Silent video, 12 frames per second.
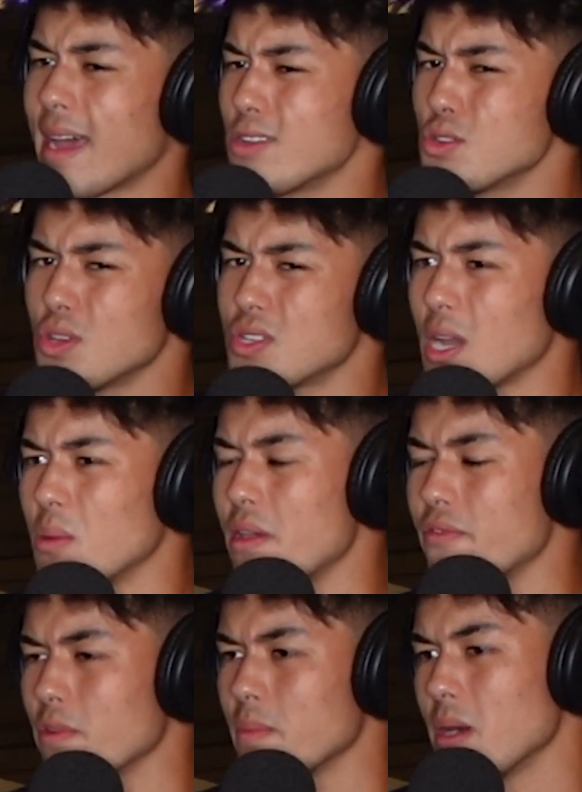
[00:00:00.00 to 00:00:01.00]
yeah, I usually stay
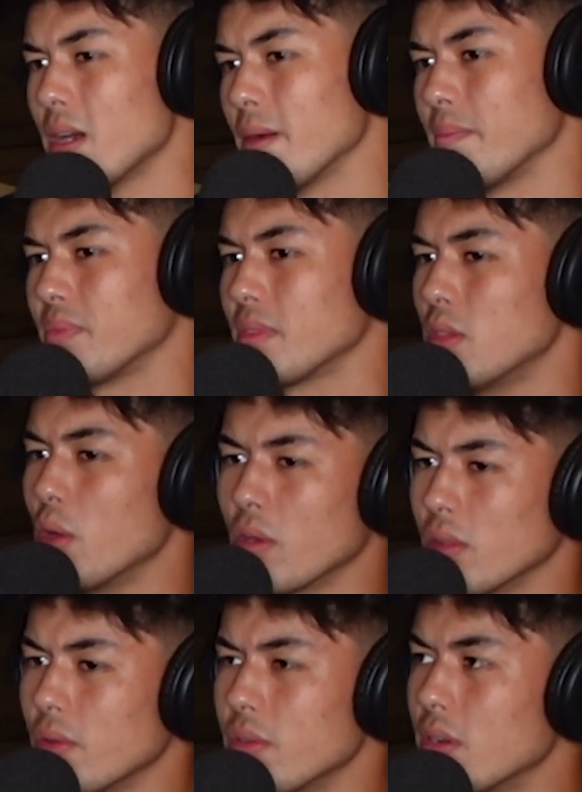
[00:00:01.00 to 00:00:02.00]
away from no
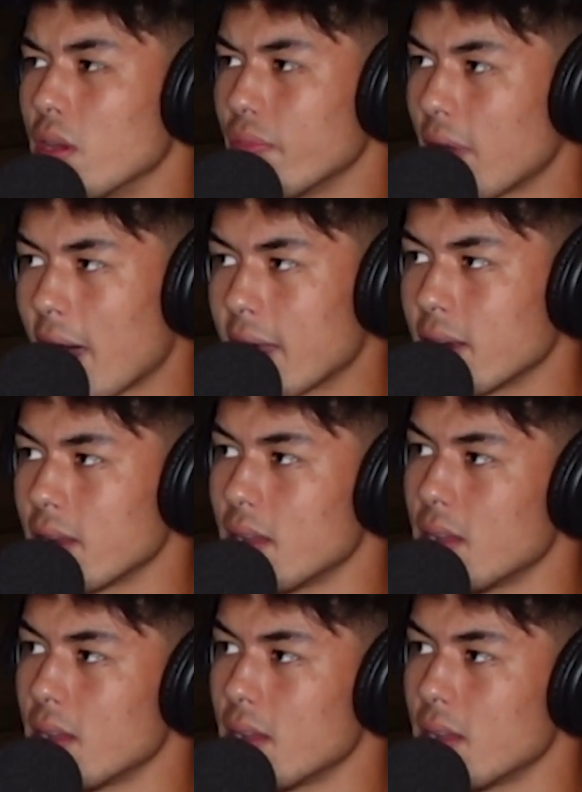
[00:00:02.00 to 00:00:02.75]
gluten, no fat.